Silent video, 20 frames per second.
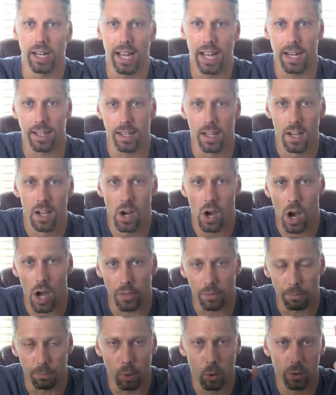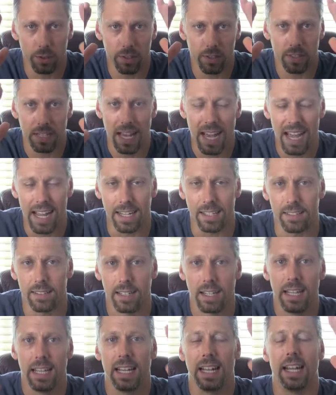It had on both
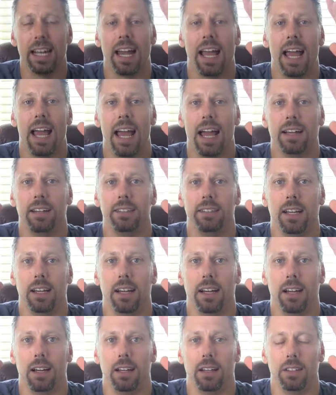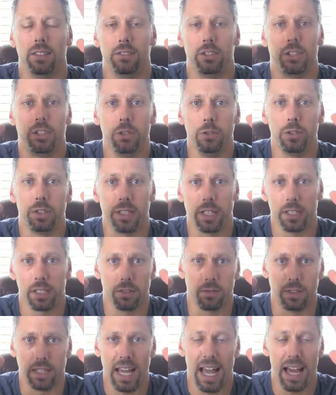sides, it had uh, two
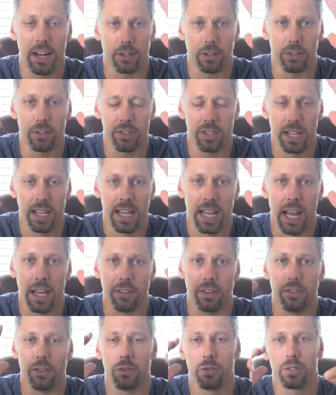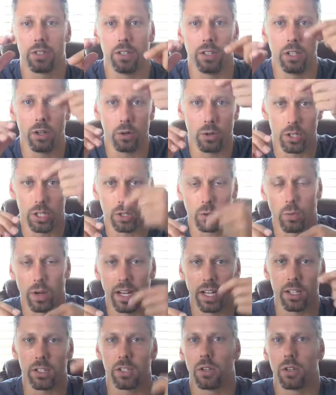sets of ladders and then there was a, you know, a swing.